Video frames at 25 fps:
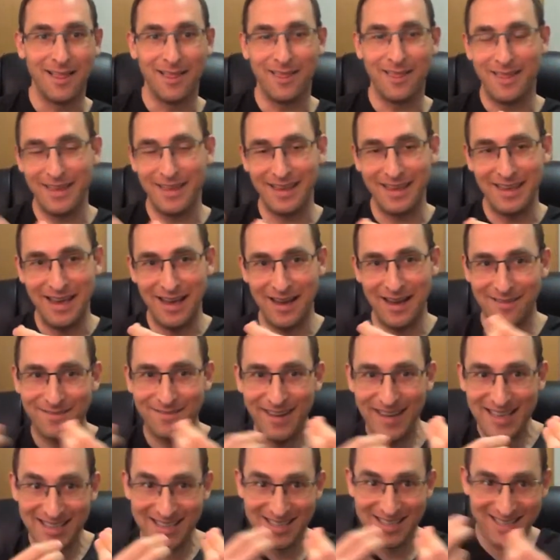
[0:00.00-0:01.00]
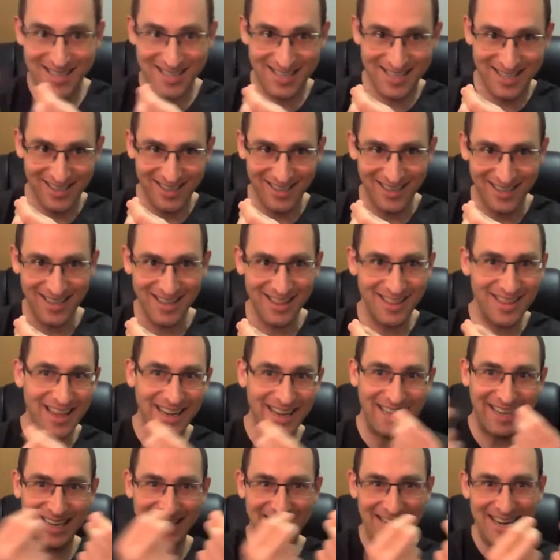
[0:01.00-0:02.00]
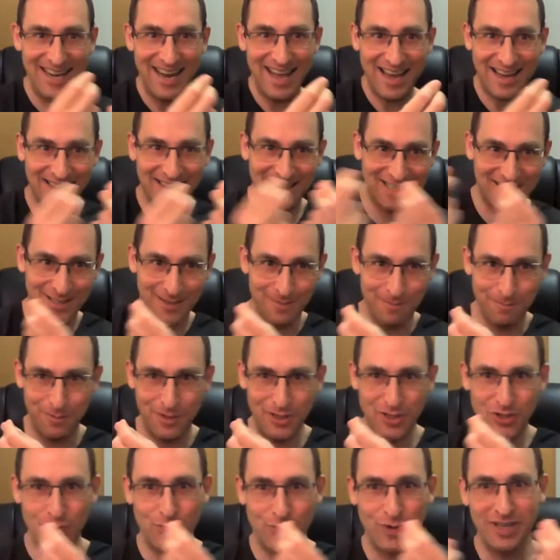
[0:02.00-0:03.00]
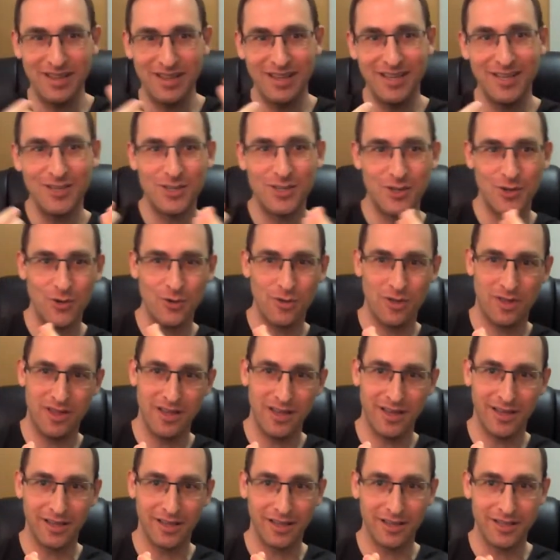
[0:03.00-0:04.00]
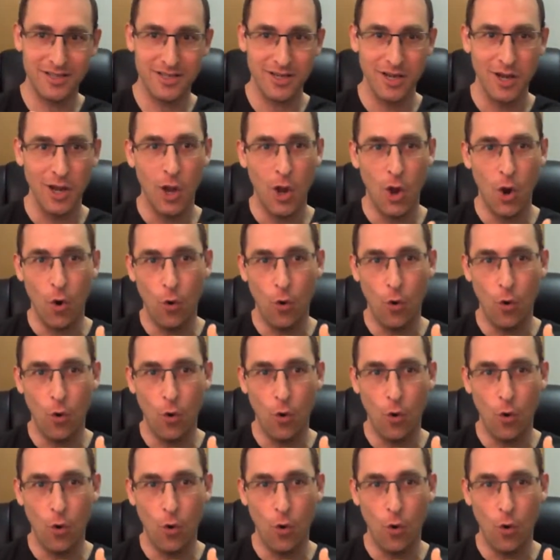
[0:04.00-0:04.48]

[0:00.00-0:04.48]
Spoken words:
events that connect between these two things.